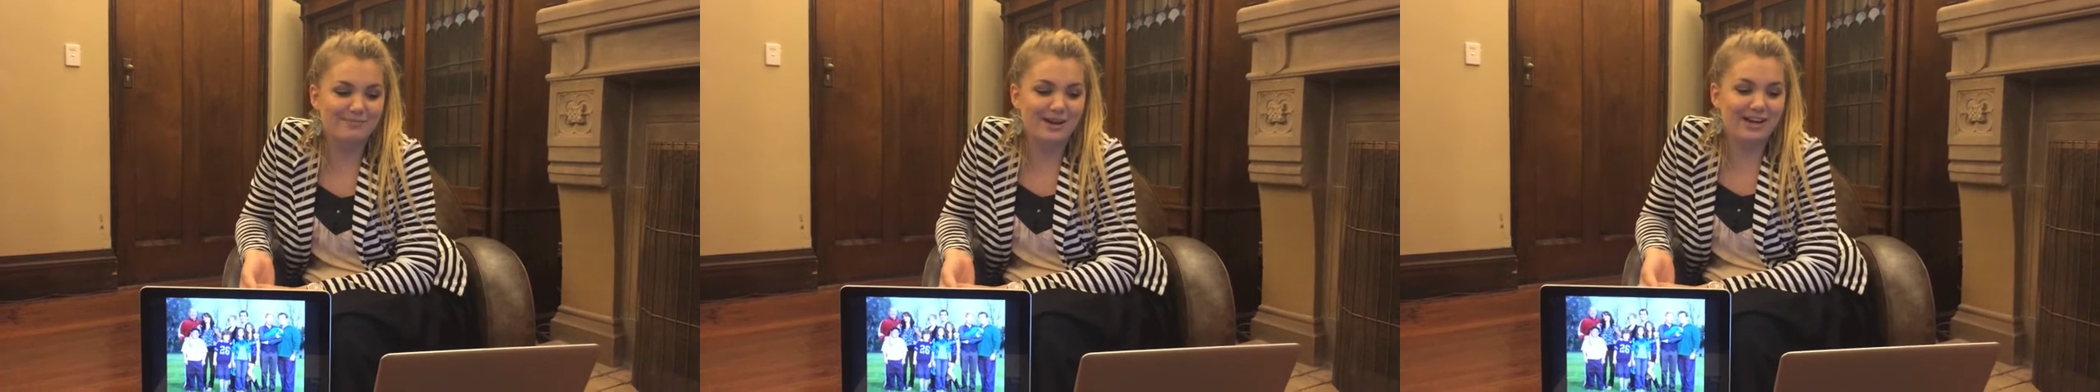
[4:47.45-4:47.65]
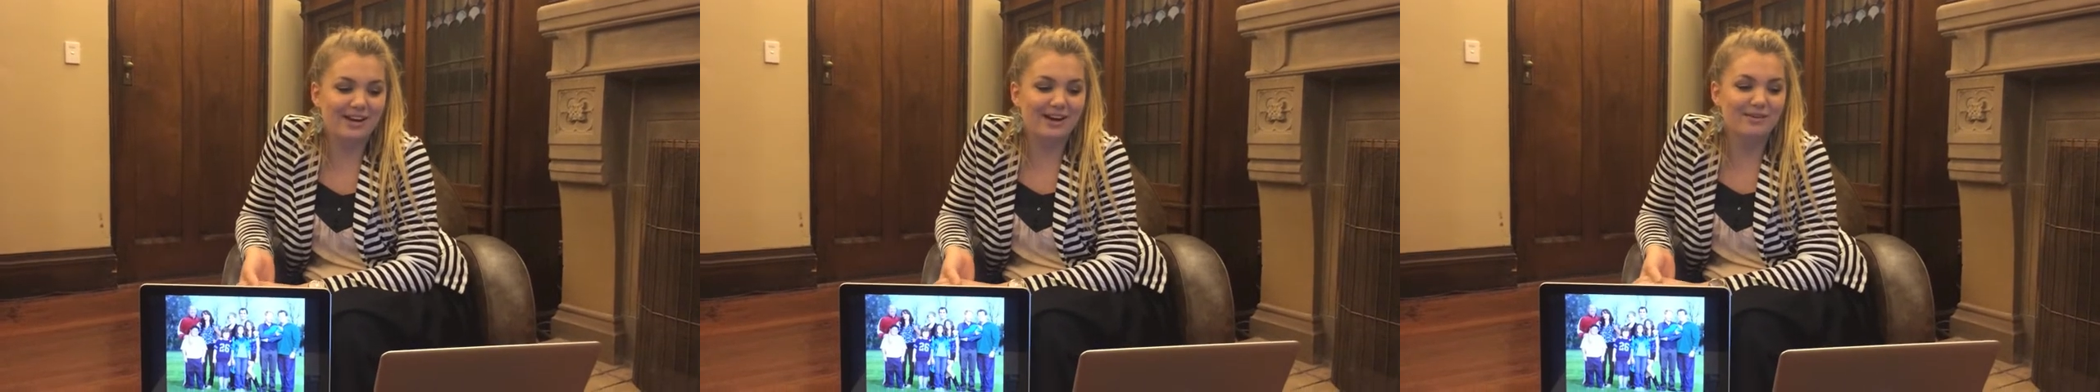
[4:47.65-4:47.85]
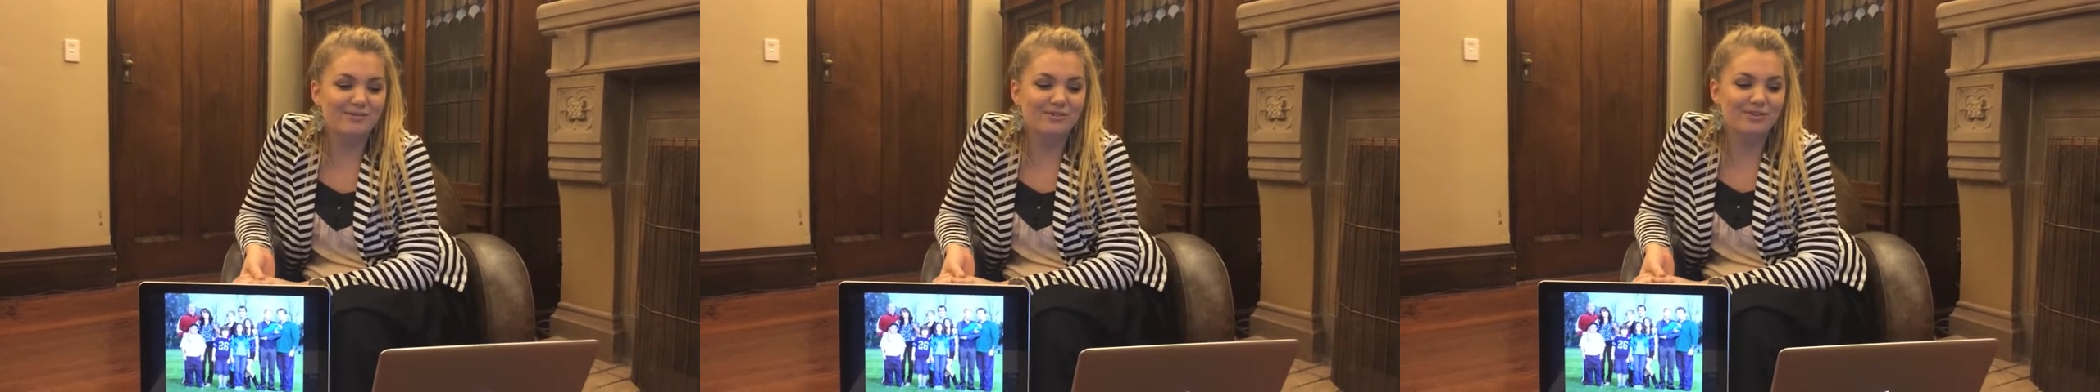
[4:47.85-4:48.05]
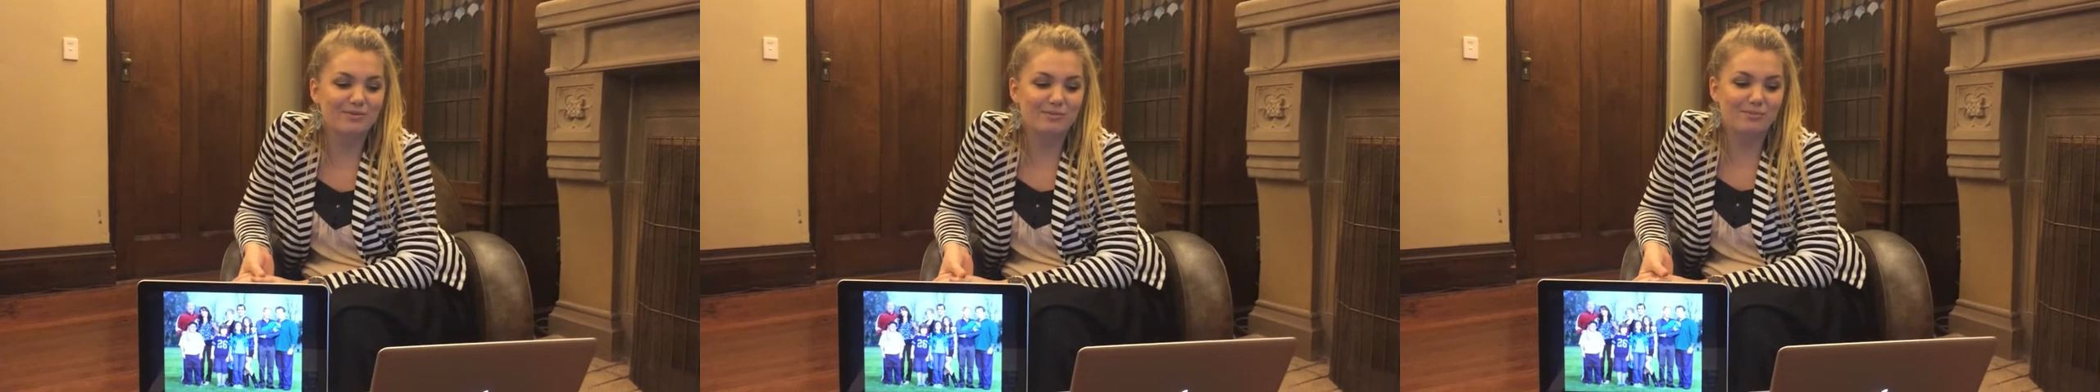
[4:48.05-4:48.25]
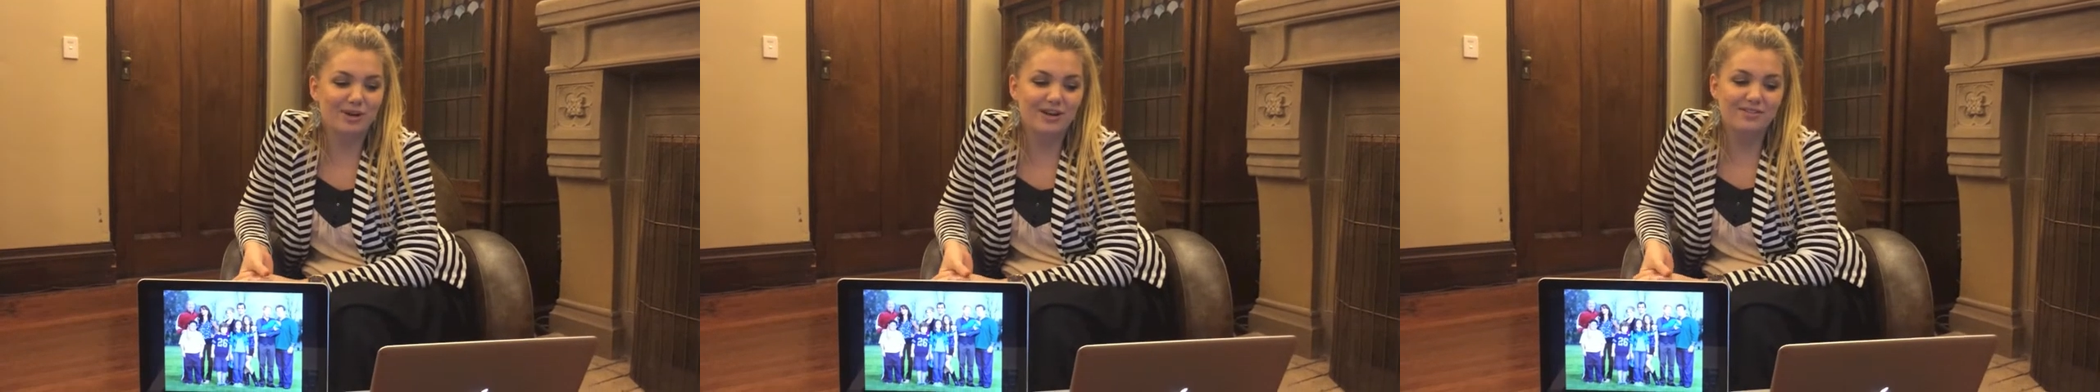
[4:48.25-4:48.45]
may come from
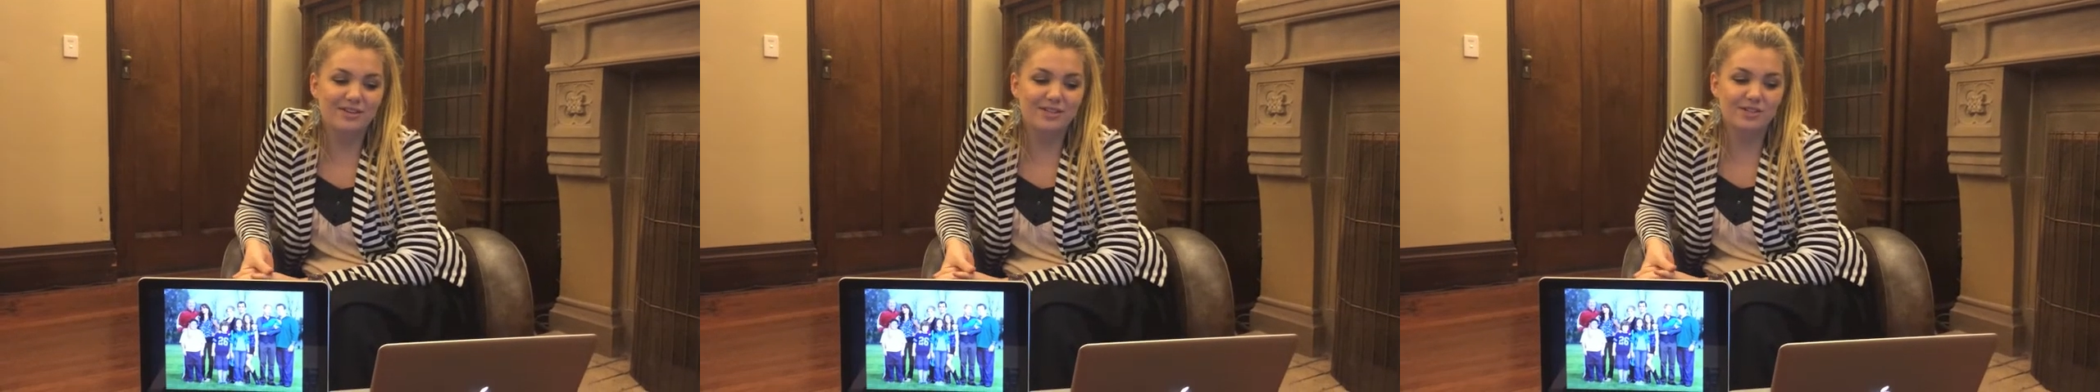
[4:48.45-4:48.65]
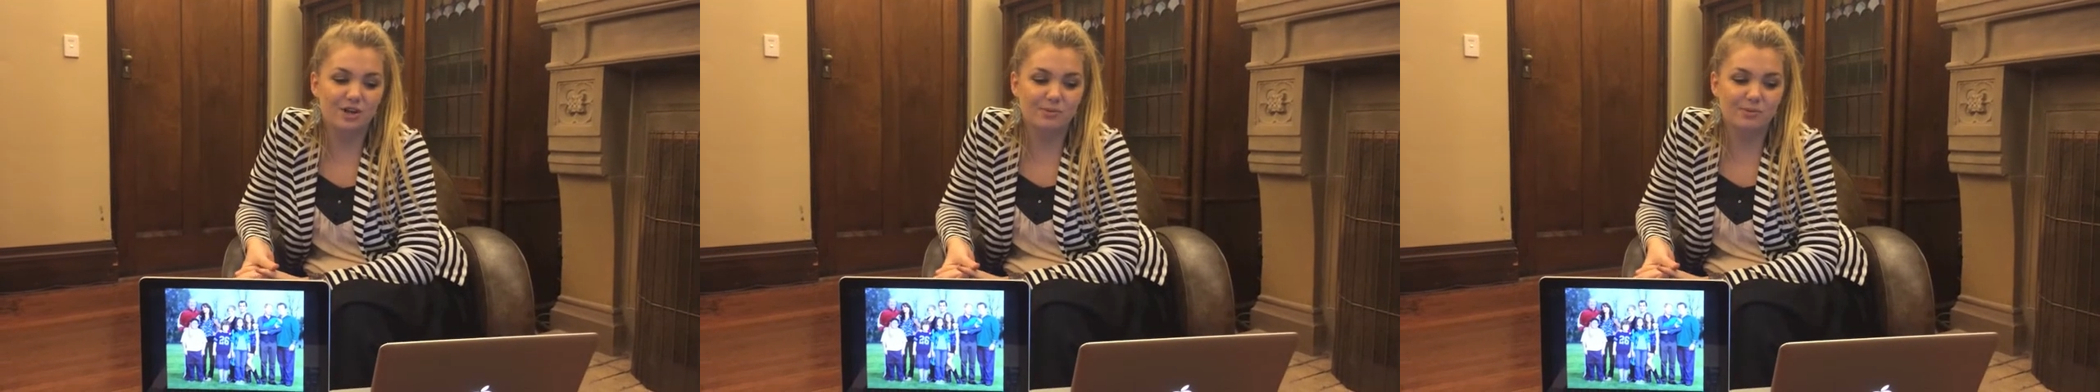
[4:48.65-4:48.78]
a previous